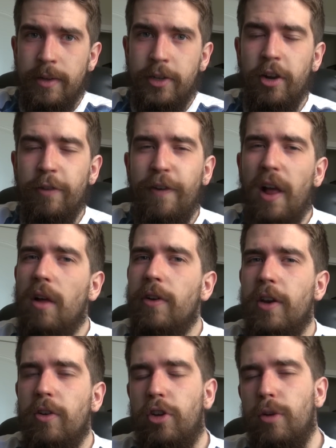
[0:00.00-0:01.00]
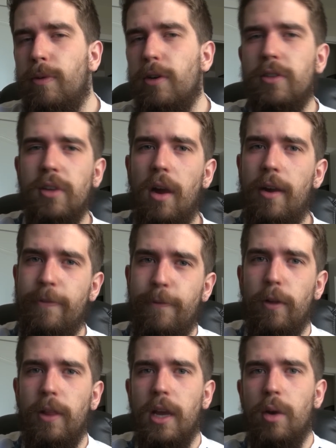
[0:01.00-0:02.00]
Sure, fellow YouTubers are
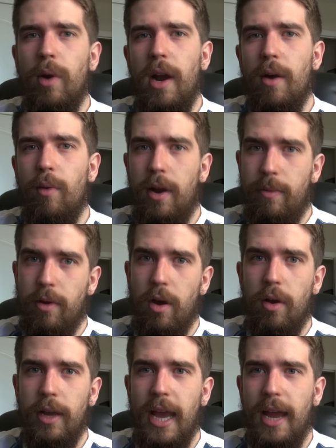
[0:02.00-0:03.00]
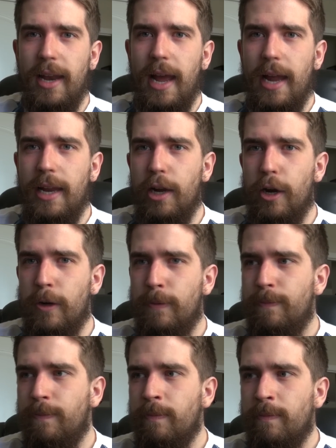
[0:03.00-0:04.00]
fully aware of what I'm getting at here.
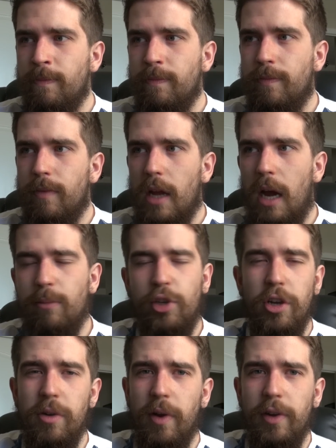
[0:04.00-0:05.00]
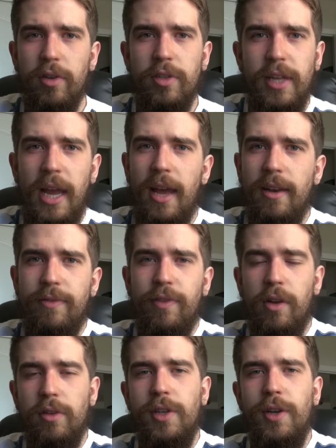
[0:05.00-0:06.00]
I'm sure you understand, for
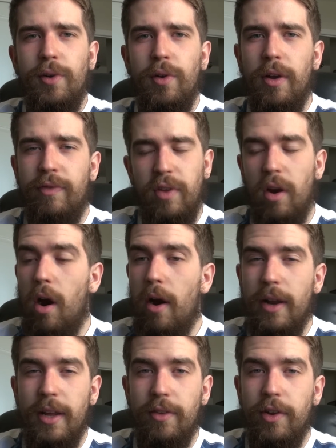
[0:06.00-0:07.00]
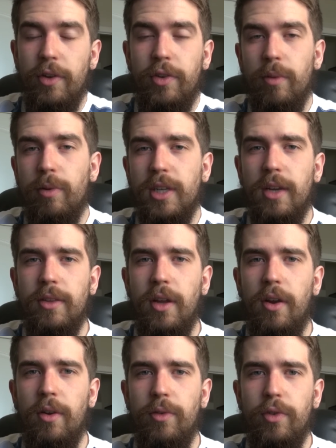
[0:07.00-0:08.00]
those of you who, if there are any other YouTubers out
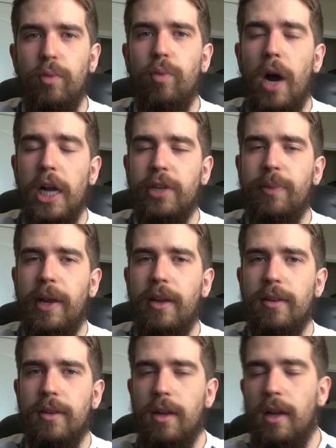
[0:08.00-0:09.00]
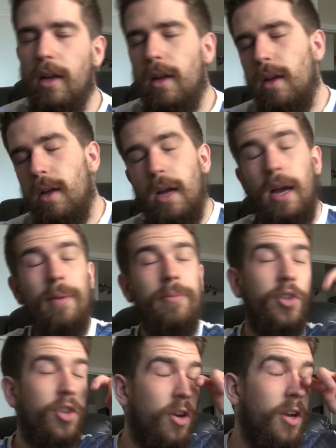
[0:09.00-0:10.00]
there who do watch me, I'm
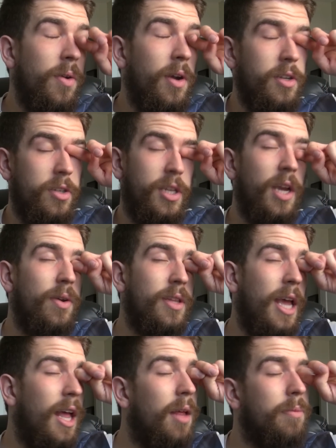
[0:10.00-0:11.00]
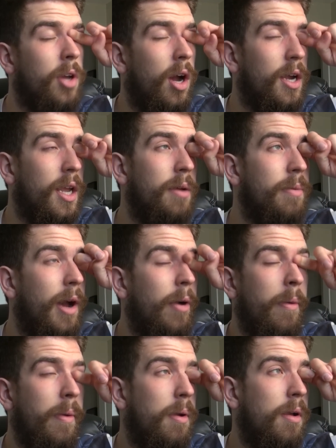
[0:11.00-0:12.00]
sure you understand what the hell I'm talking
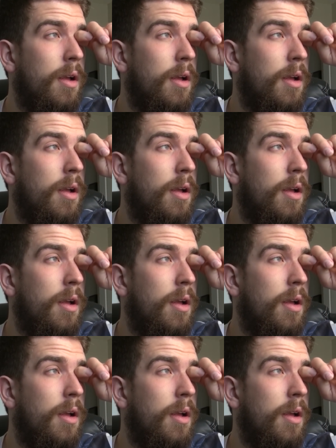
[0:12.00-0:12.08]
about.